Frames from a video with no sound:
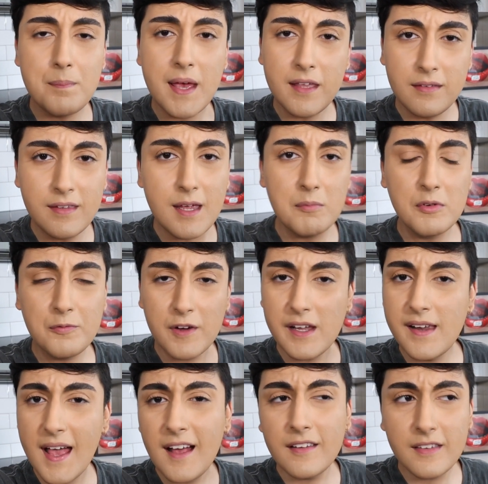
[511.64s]
Bestie, I'm afraid
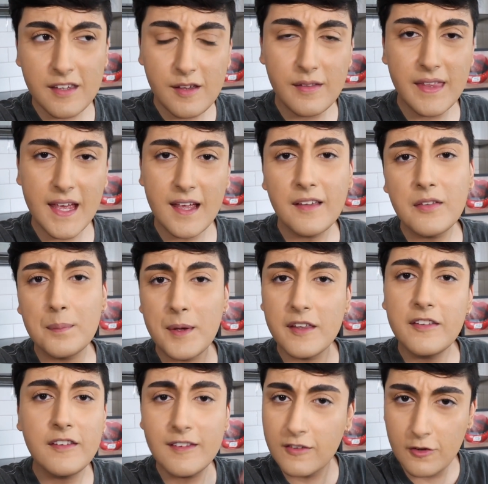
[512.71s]
to ask you this, but
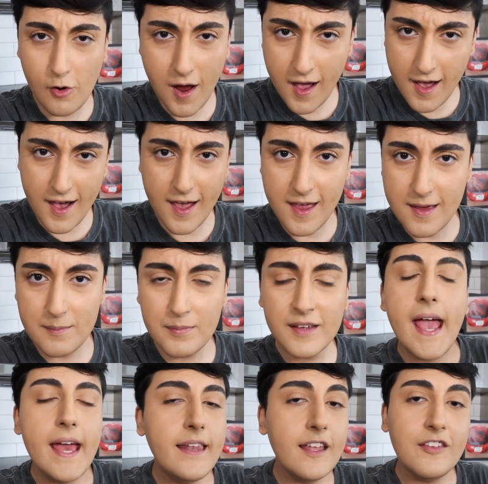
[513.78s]
subscribe.
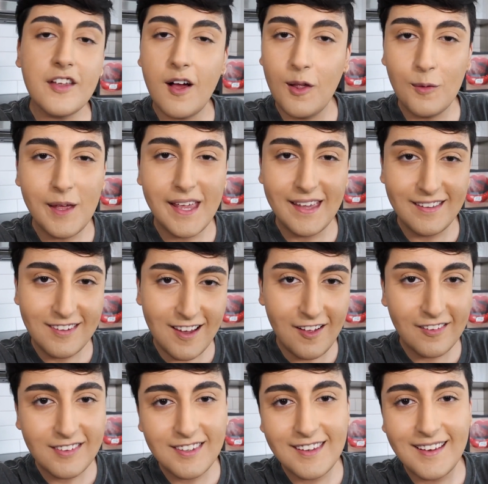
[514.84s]
And as always,
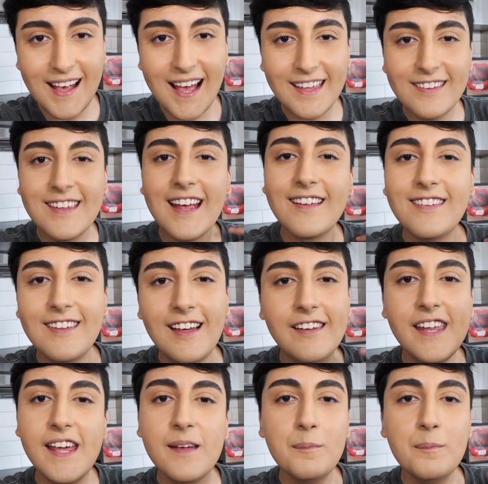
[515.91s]
I'll see you guys next Sunday.